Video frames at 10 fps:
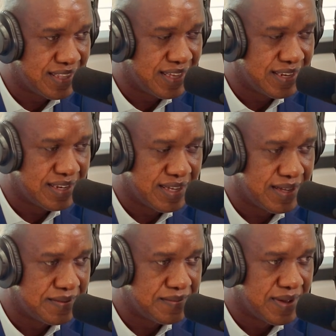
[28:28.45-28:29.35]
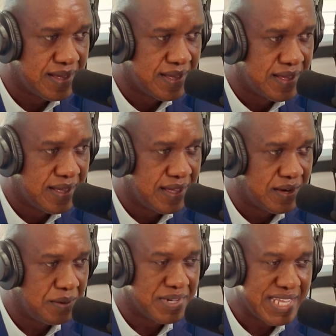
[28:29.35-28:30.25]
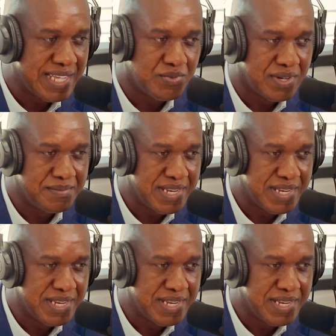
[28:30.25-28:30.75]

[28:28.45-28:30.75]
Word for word: that, and uh, you know. But that's what